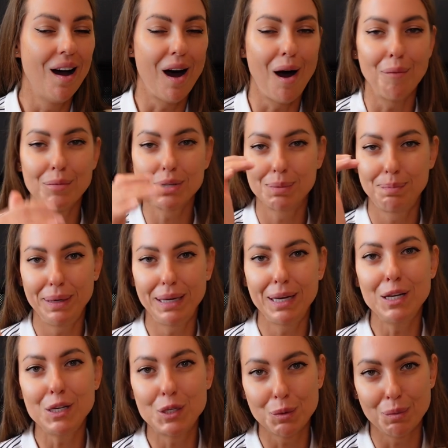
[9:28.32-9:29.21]
I'm
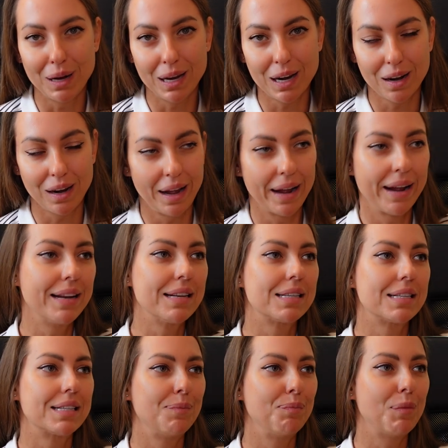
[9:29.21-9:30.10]
speaking to my
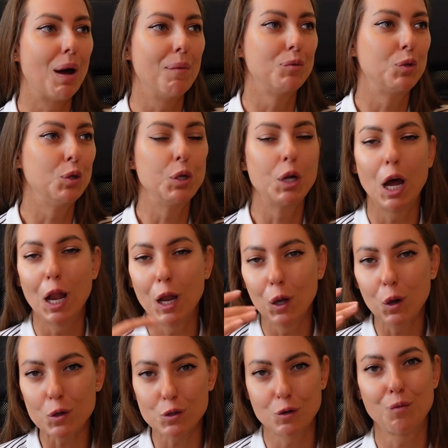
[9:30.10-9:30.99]
clients, I'm doing a
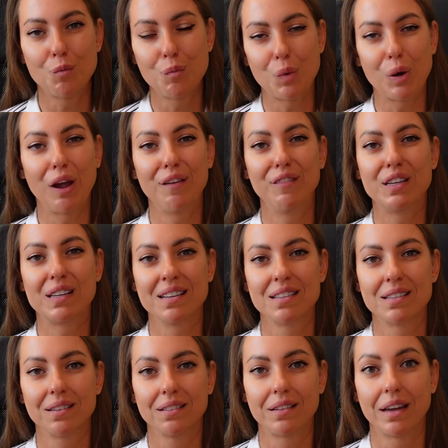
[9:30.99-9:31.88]
lot of private
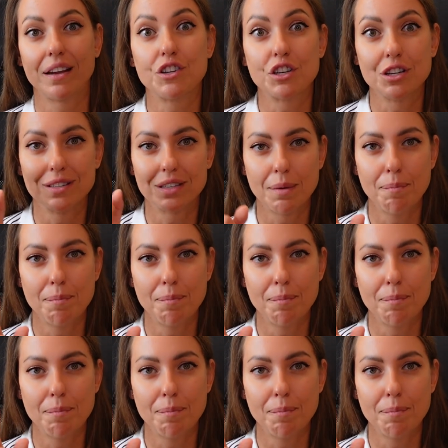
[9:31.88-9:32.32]
consultations.